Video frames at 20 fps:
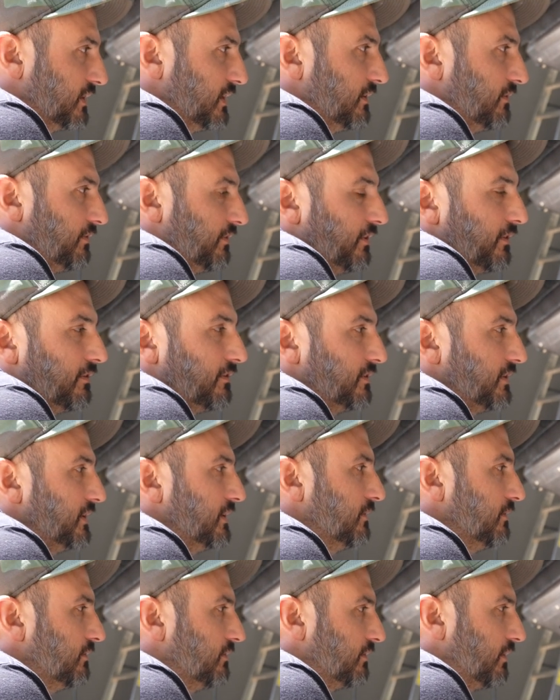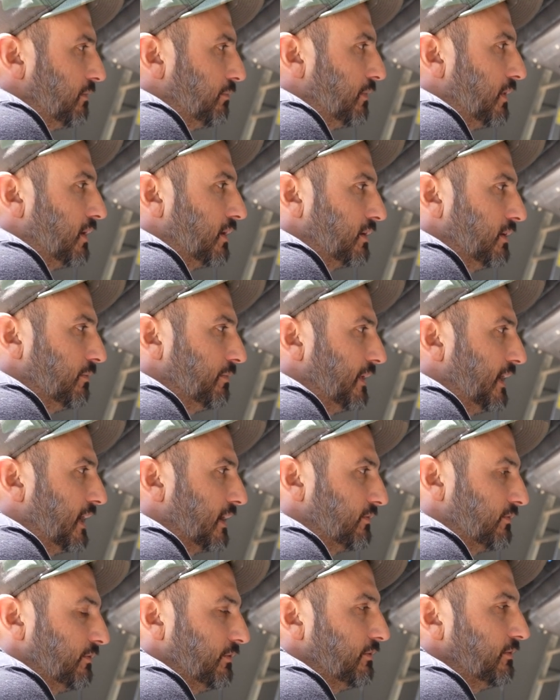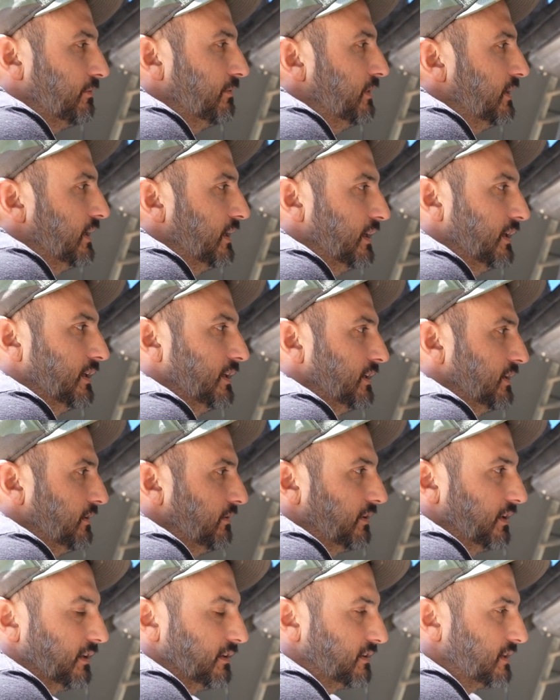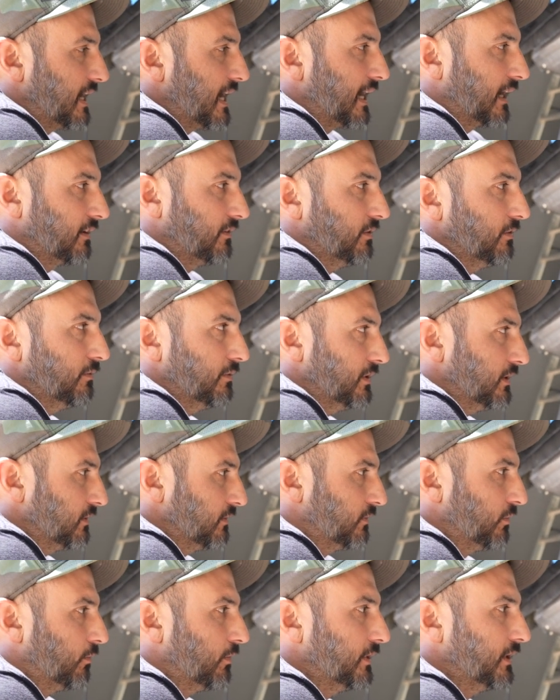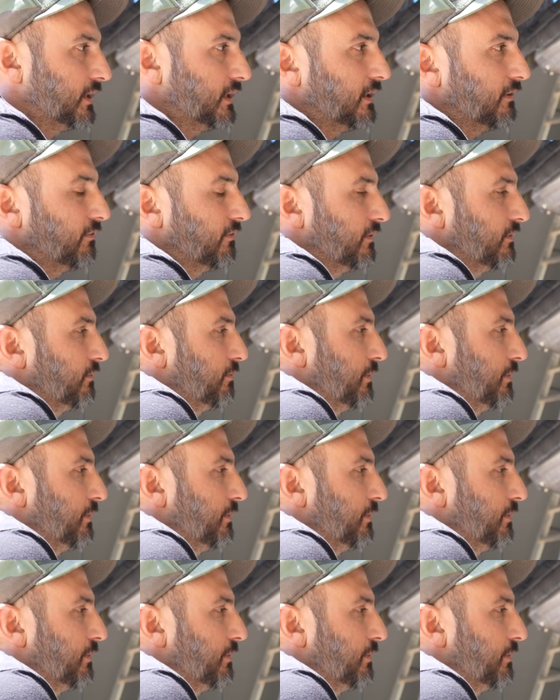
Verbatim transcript: easier to use a mock-up axle. You can tack to it in 20 different